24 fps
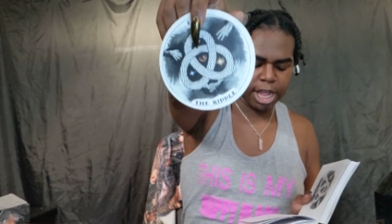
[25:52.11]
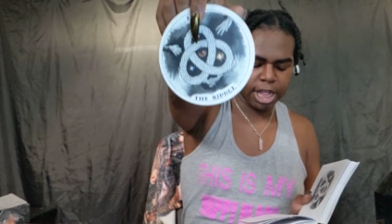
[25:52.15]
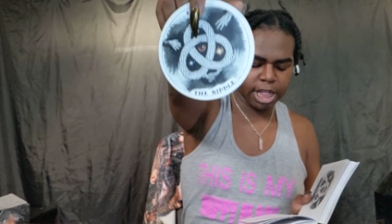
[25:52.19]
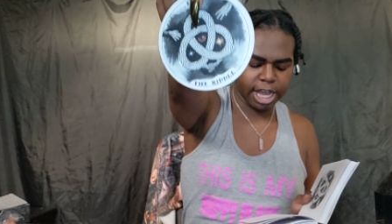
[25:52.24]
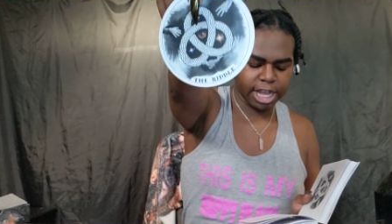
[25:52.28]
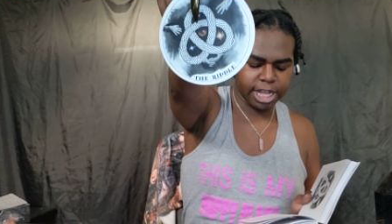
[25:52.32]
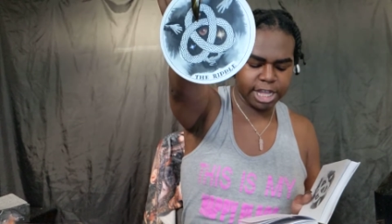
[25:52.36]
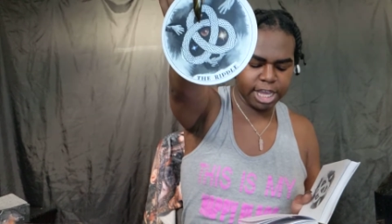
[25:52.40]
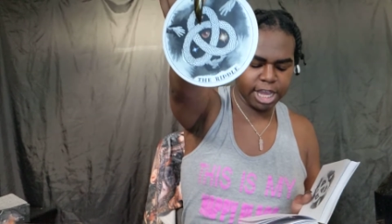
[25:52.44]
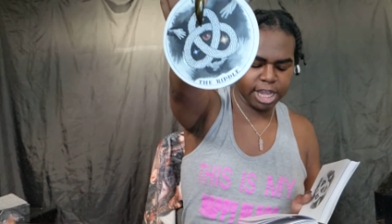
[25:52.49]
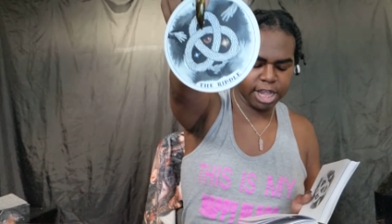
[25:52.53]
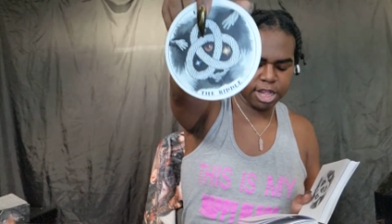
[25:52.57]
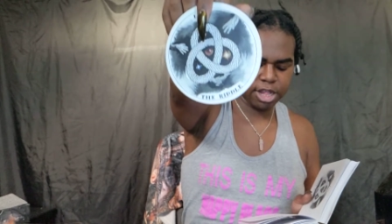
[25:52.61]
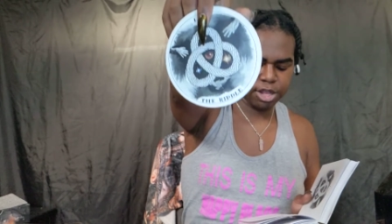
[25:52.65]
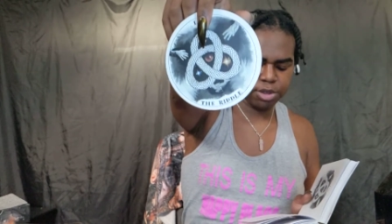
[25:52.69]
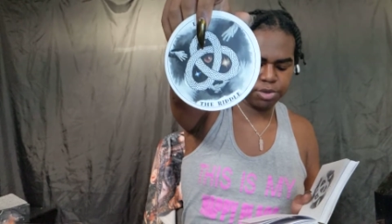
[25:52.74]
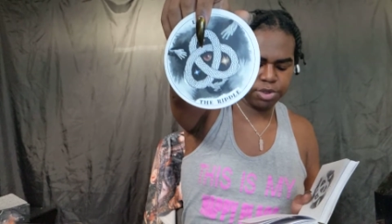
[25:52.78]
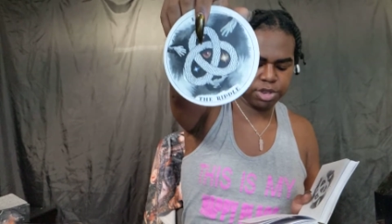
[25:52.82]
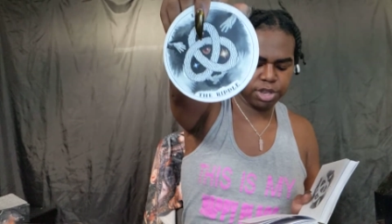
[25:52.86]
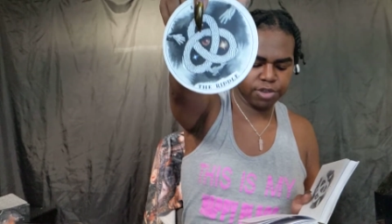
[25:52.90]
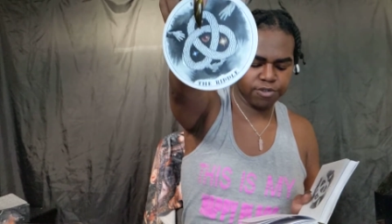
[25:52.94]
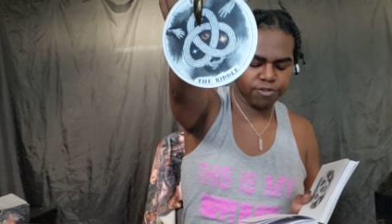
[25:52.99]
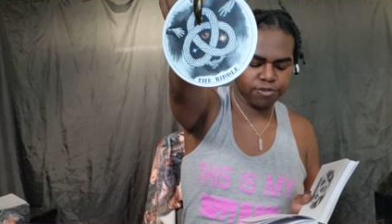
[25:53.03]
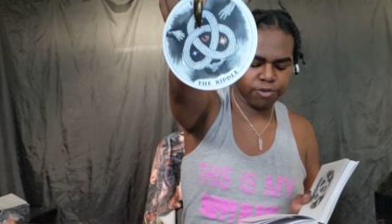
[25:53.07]
like the
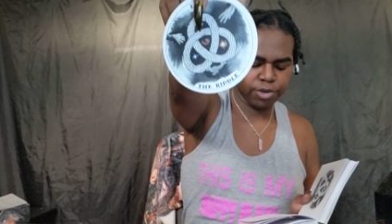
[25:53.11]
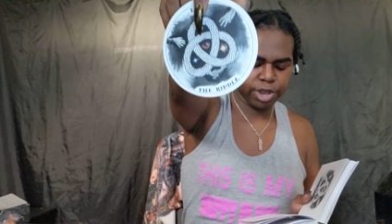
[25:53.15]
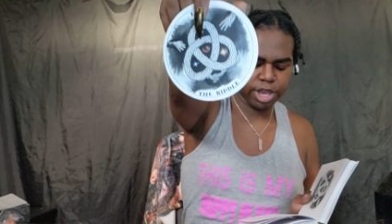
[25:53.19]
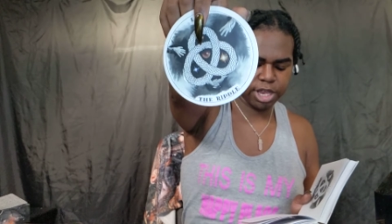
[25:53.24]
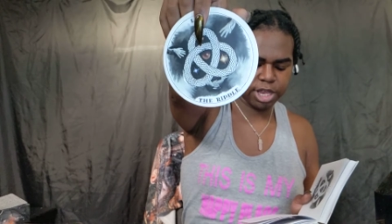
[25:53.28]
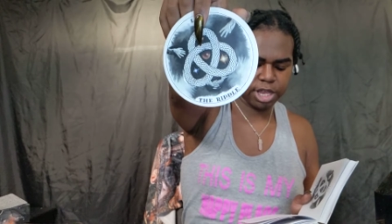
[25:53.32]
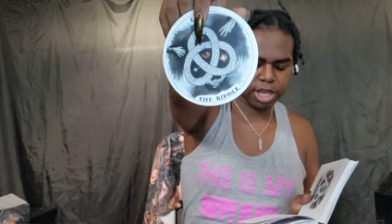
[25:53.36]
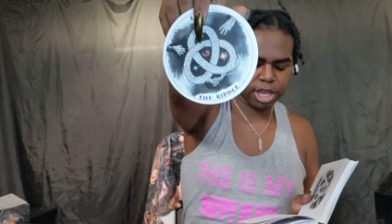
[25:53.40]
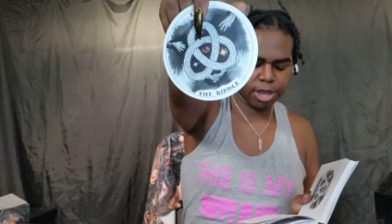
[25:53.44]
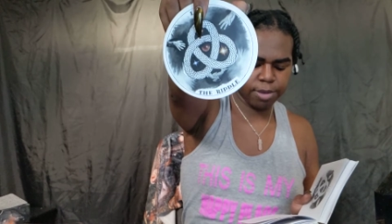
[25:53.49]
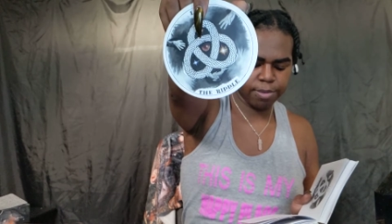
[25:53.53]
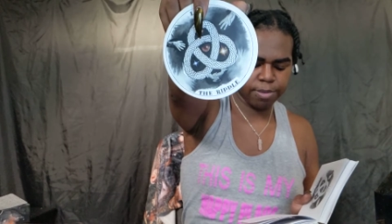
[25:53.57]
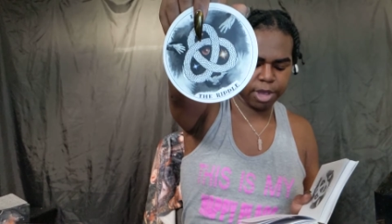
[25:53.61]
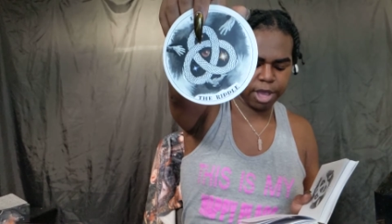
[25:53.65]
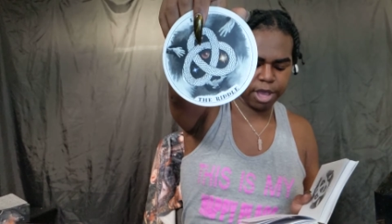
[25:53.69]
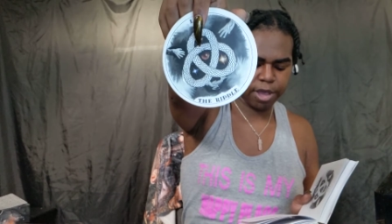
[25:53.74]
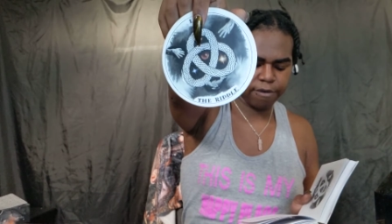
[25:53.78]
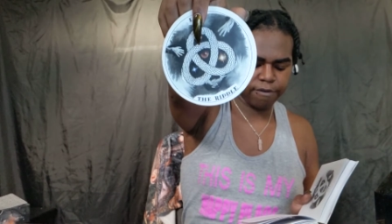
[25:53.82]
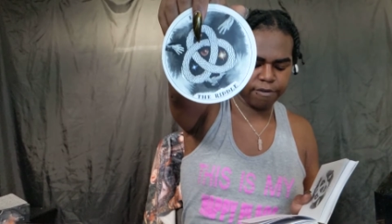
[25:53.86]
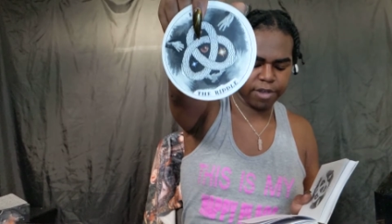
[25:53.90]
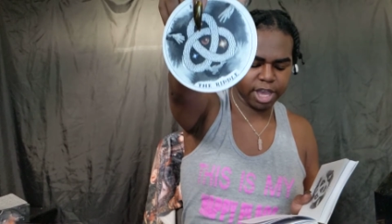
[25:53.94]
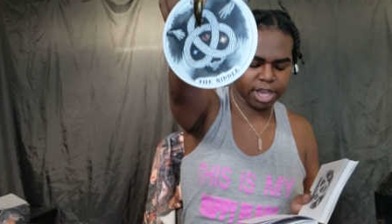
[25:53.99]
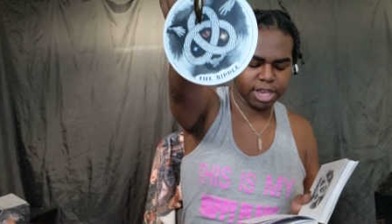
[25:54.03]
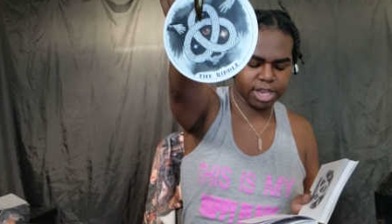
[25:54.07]
elusive wisdom
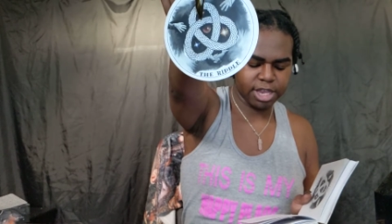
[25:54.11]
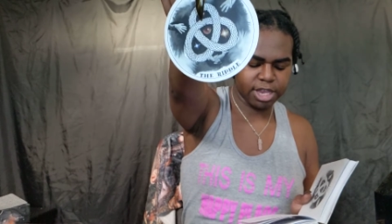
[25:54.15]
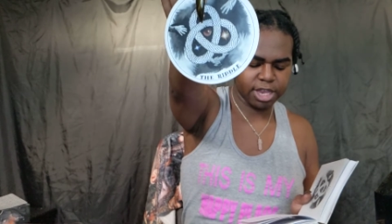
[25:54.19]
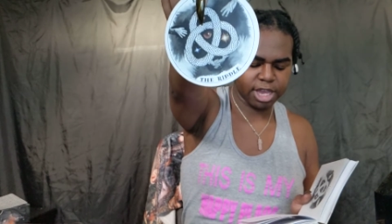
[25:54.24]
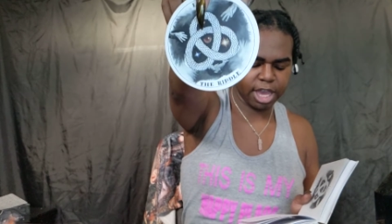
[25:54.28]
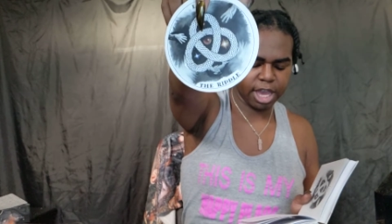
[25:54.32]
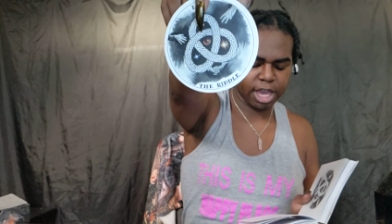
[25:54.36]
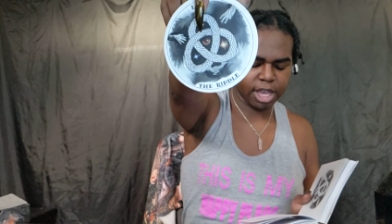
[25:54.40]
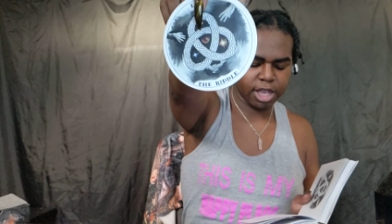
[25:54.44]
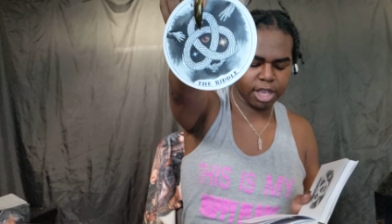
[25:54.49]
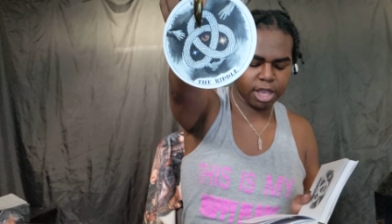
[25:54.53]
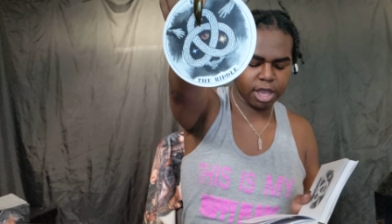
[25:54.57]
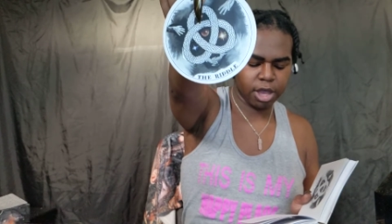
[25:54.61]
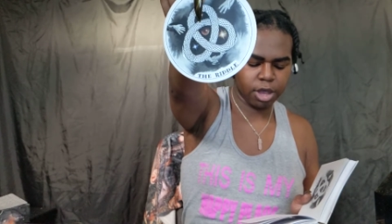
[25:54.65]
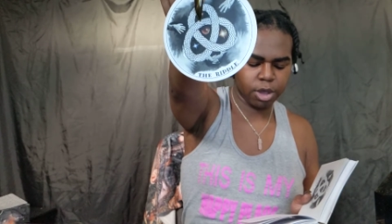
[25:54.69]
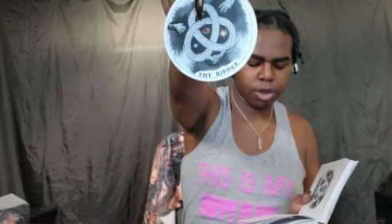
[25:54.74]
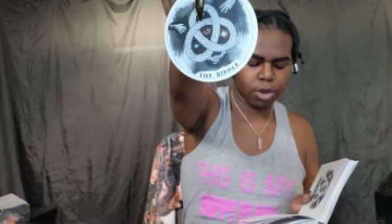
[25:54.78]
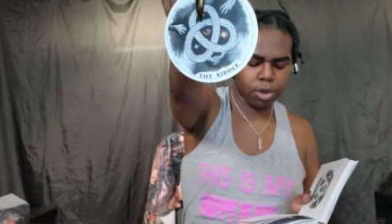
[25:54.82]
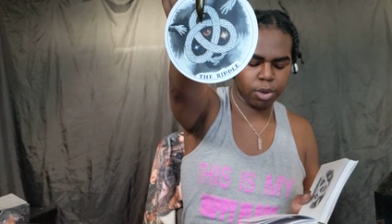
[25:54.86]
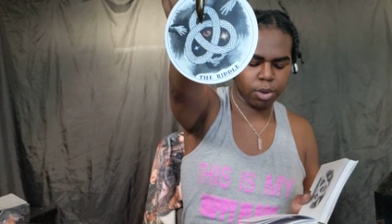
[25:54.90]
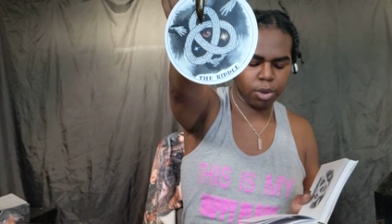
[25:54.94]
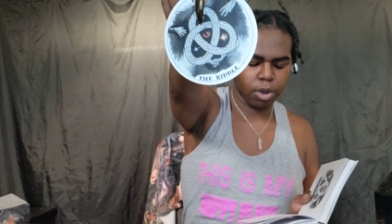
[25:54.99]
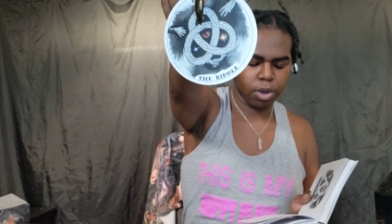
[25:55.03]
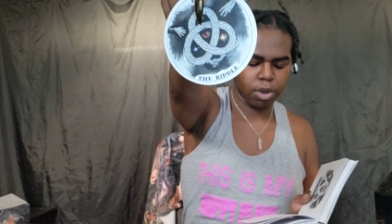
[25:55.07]
of Zen
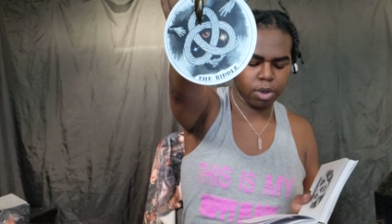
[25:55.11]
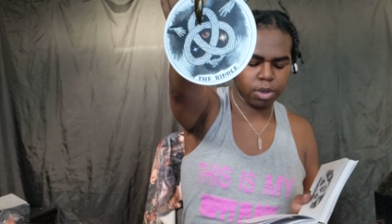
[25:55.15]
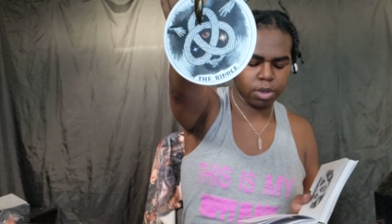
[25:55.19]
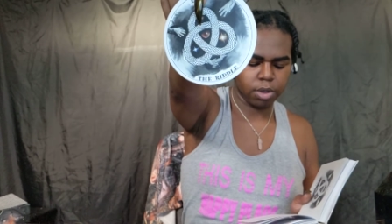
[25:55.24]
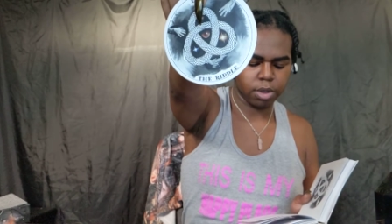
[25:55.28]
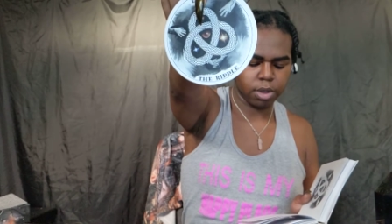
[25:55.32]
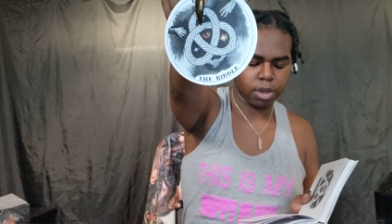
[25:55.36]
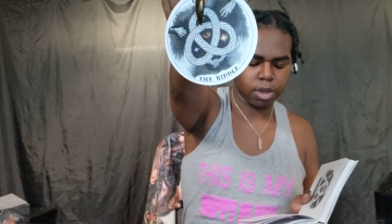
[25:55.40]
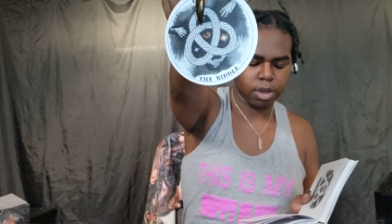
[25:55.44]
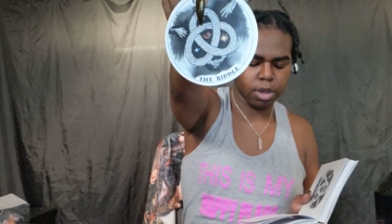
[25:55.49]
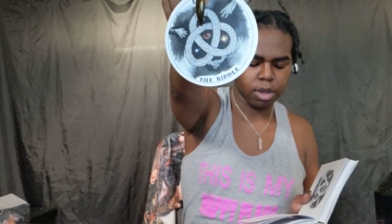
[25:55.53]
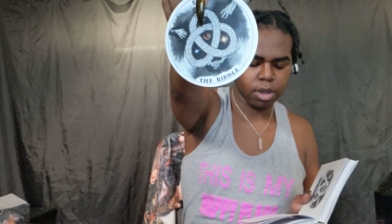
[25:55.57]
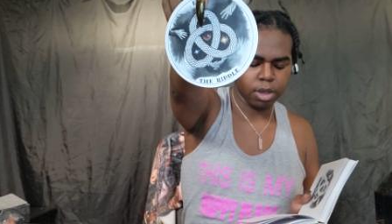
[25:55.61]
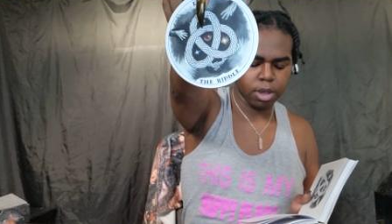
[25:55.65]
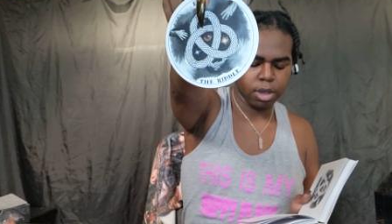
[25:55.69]
Koan.